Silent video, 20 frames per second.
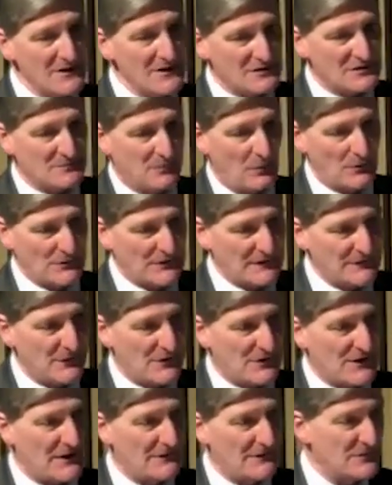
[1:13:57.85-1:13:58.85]
supportive
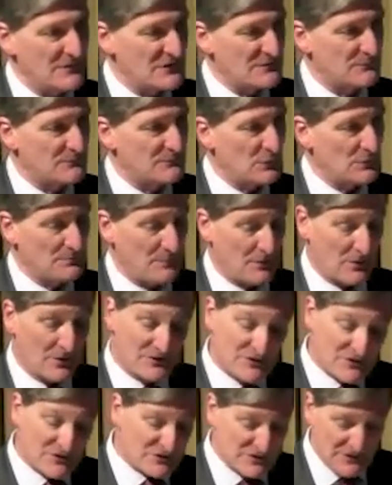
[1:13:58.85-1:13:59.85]
of the government's broad
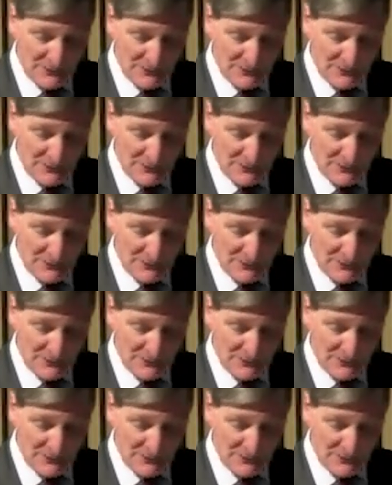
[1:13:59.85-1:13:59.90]
policies,